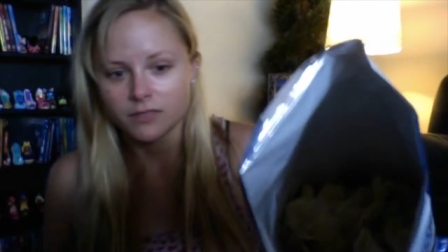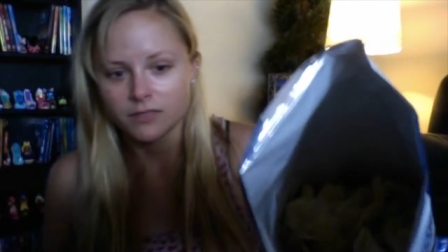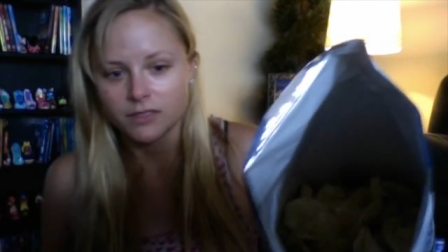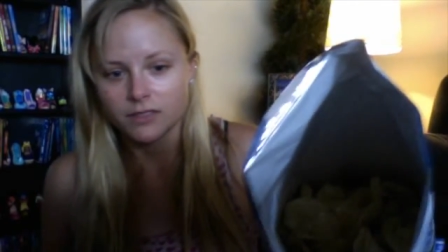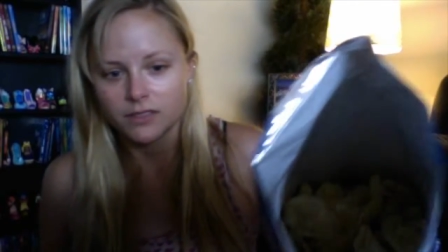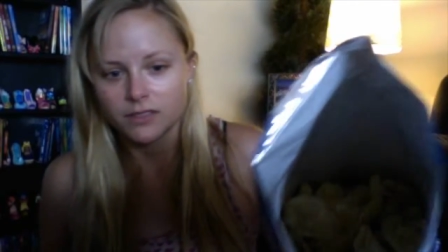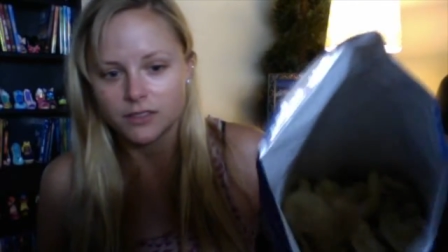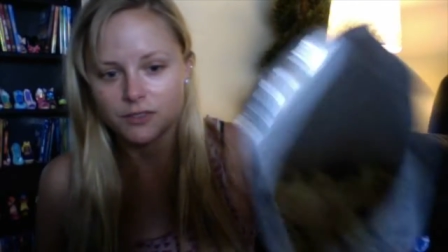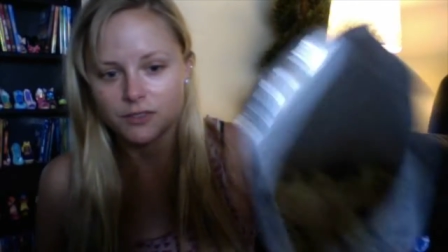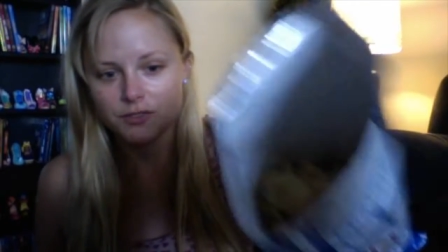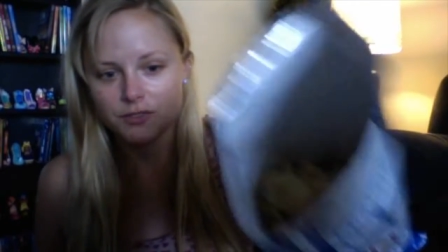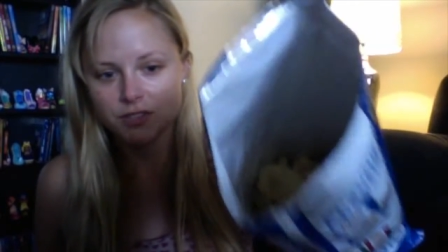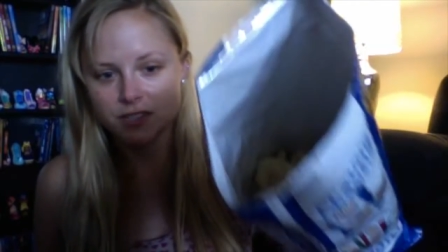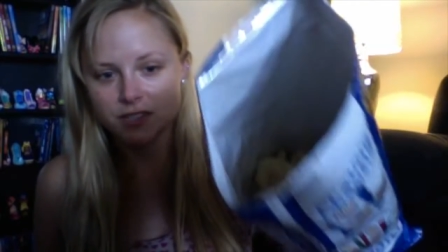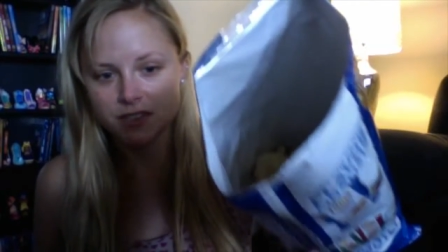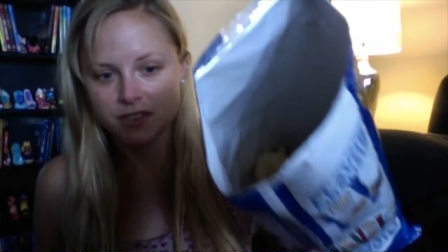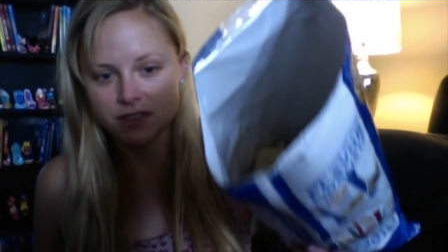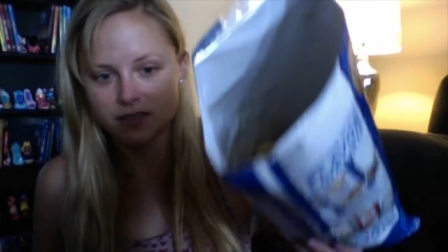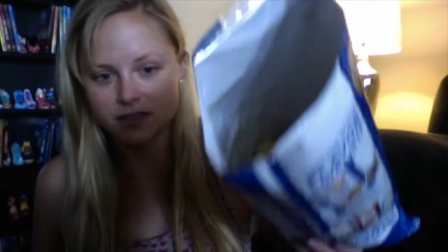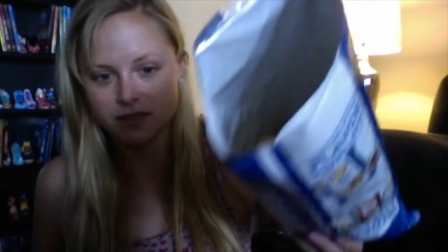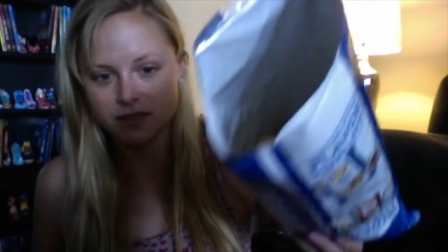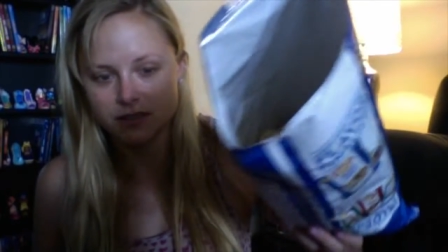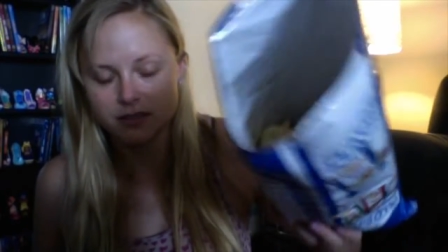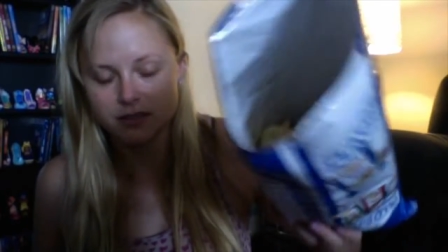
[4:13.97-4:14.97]
They're just
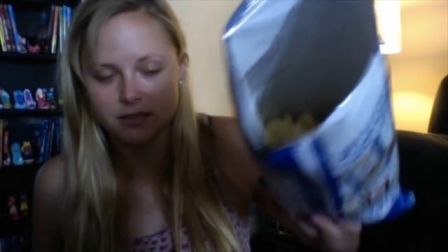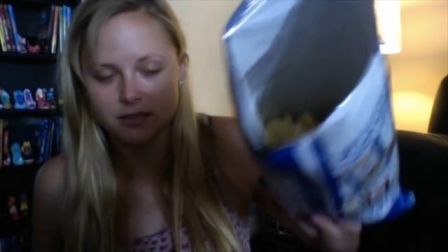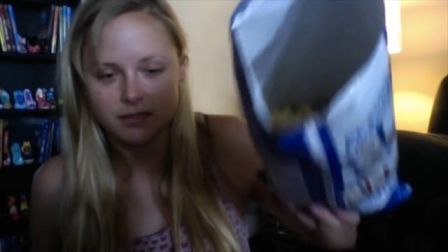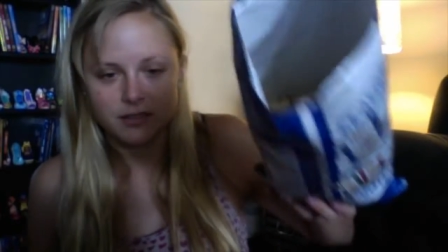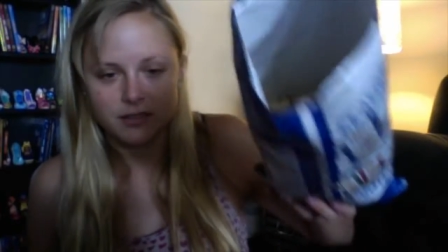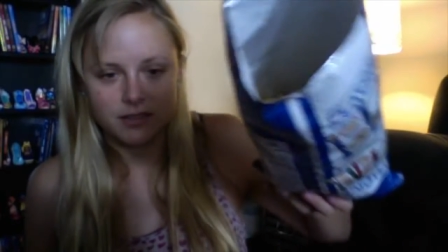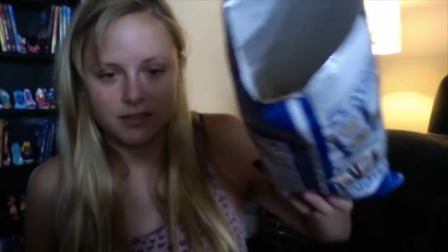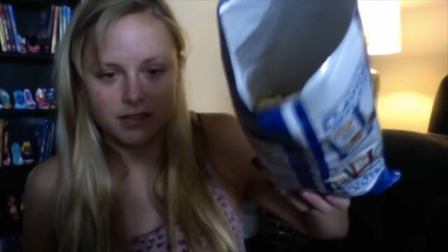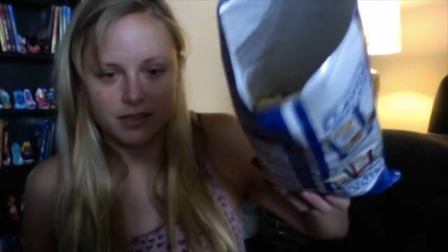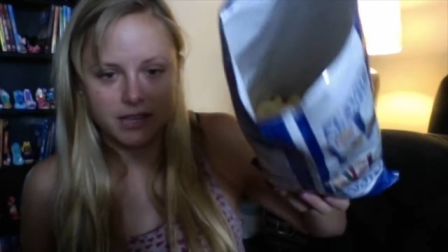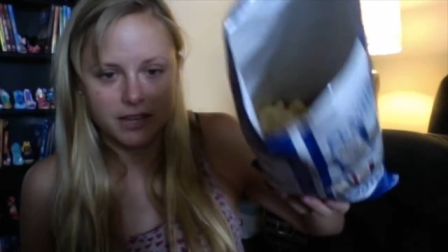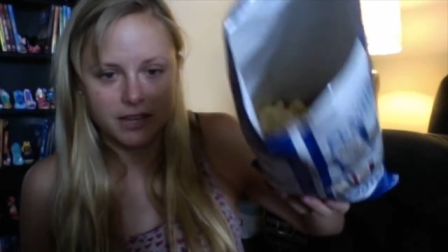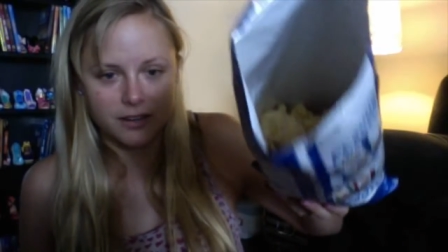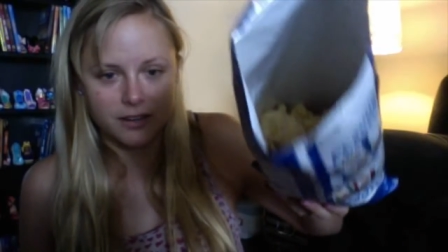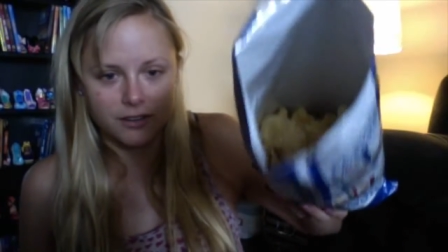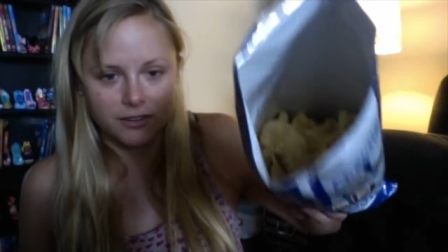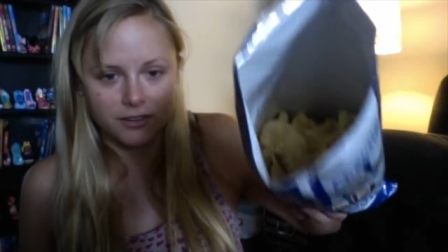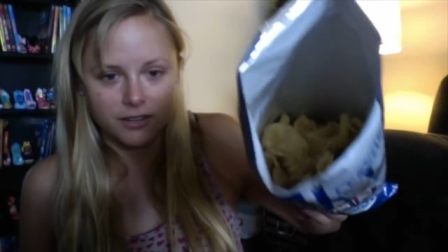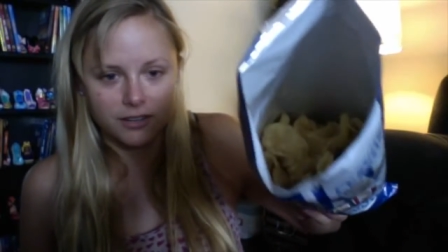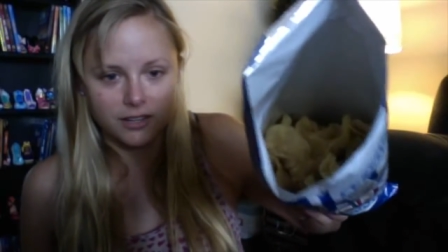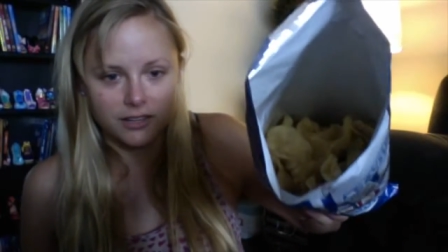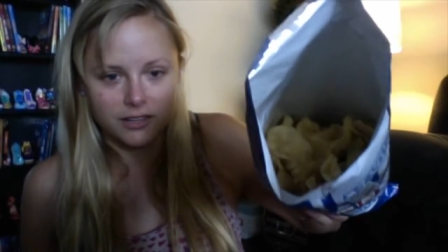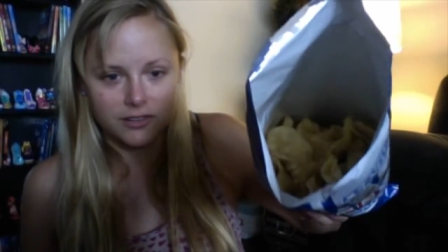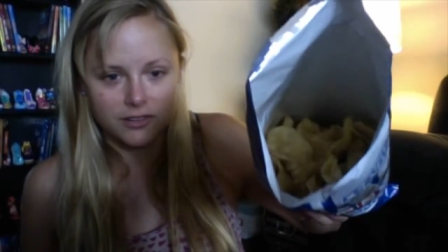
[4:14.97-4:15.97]
kettle
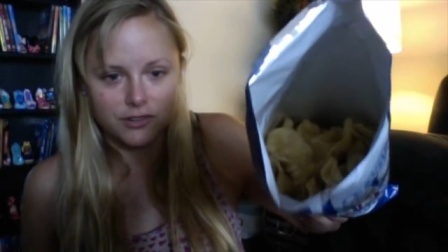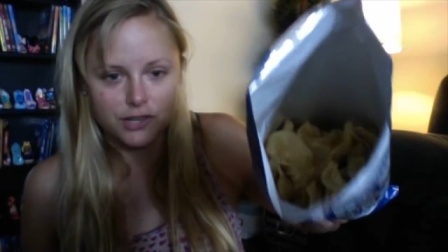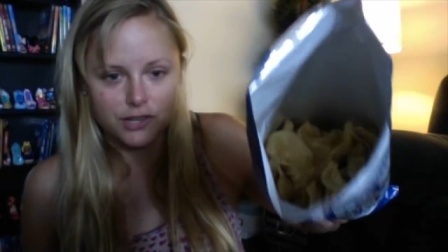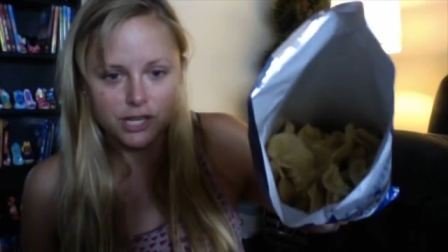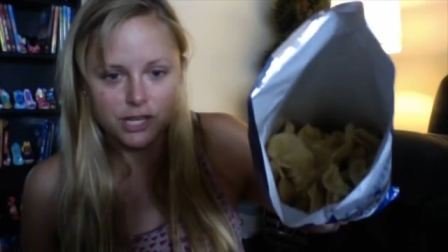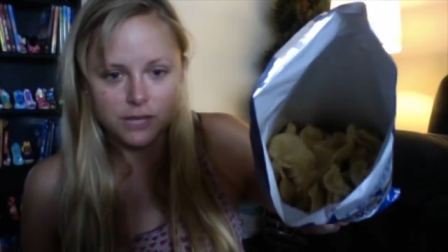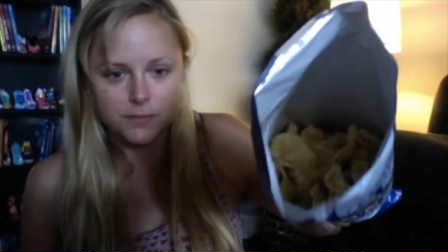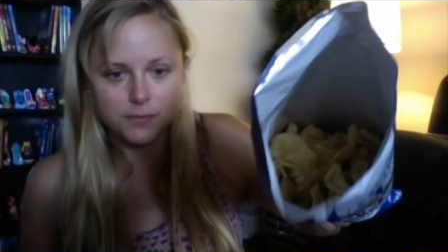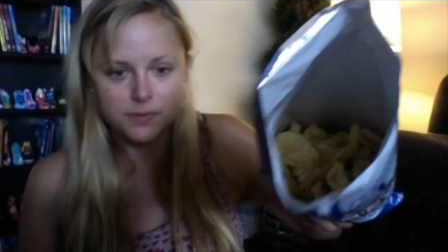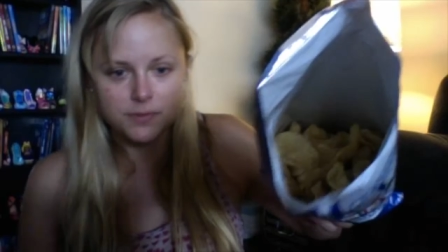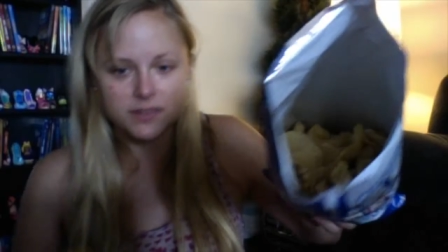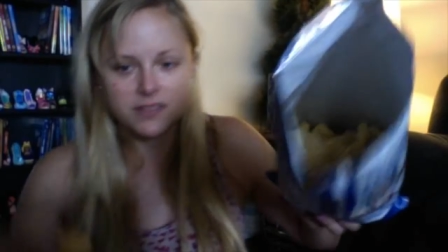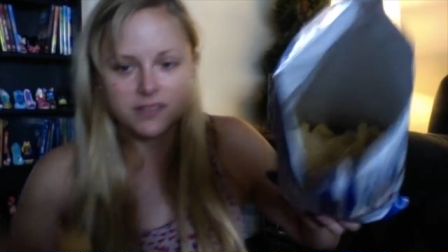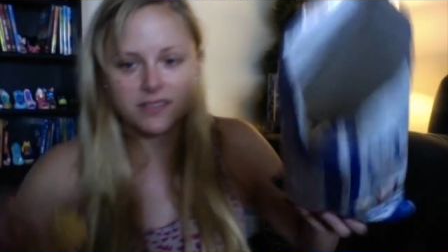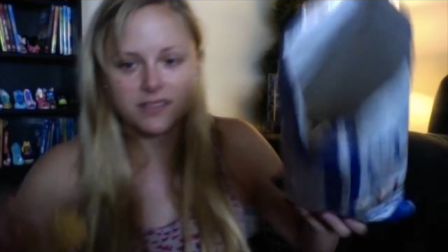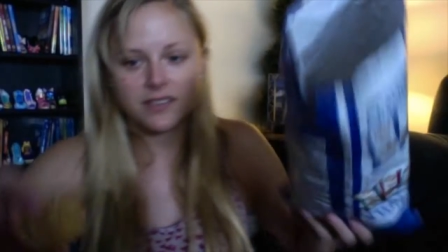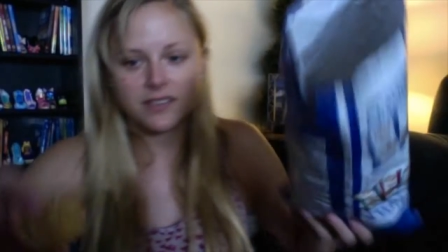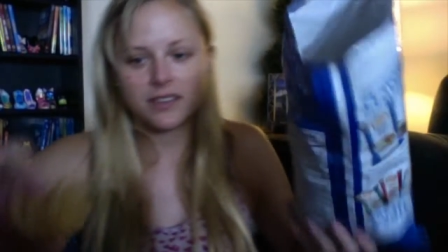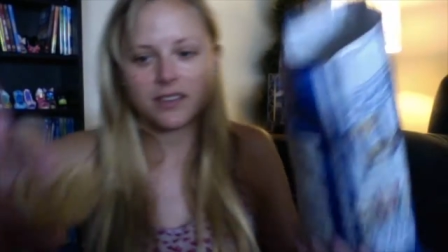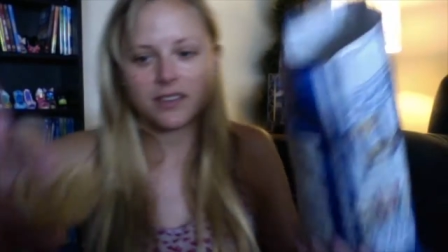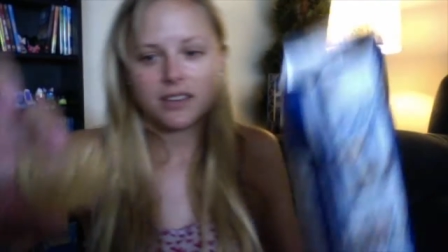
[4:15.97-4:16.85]
cooked chips.